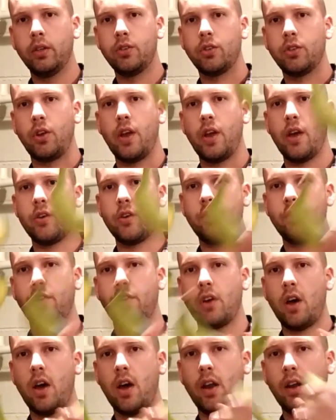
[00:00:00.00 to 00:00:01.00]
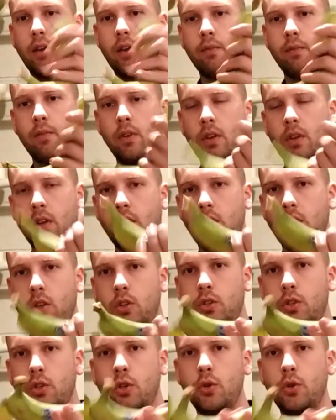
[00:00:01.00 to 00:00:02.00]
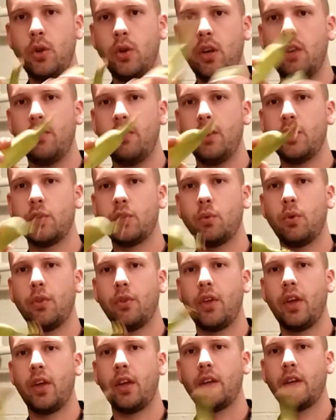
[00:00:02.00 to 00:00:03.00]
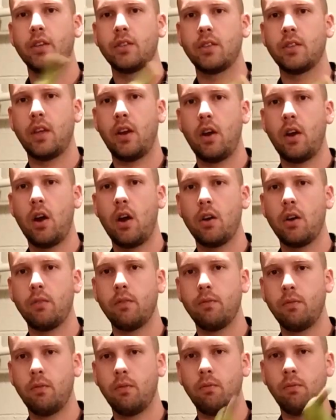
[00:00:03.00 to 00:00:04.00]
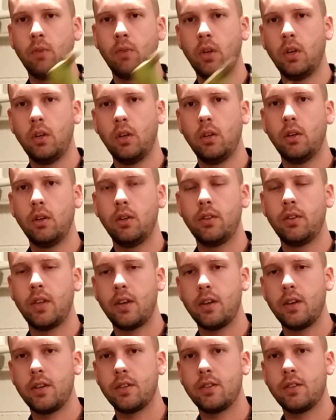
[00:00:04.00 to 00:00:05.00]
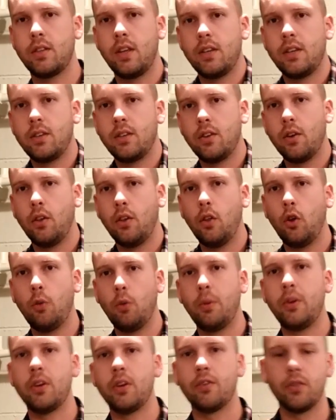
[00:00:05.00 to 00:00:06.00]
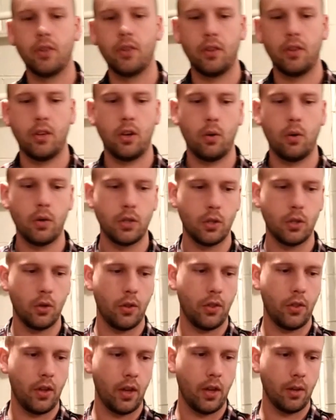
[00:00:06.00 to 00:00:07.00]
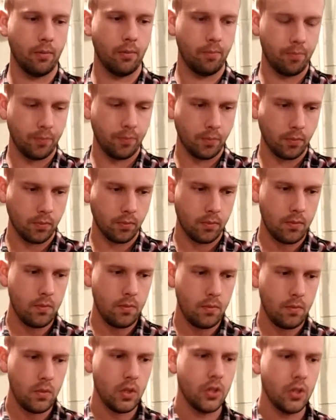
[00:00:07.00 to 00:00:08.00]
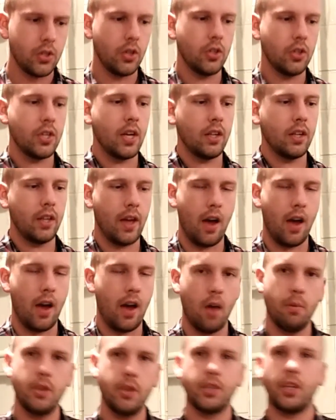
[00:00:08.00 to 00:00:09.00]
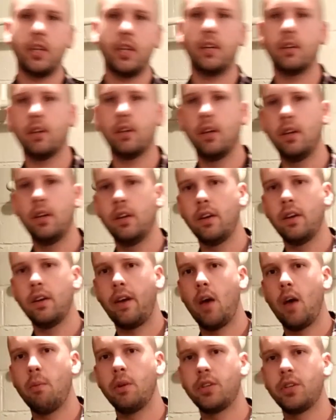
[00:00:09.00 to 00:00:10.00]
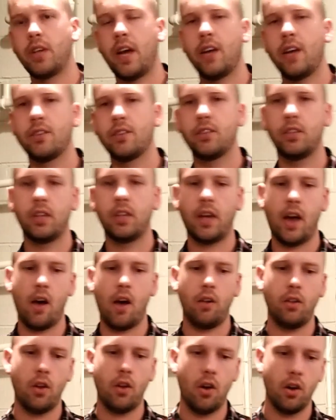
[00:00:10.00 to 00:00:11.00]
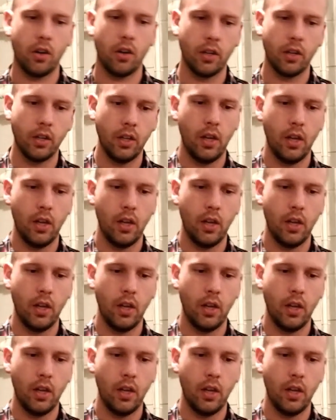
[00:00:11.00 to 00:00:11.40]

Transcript: So now you've got two individual things that are, they, they're a little bit different than the original thing. So exactly how much heat, how much acid, how long.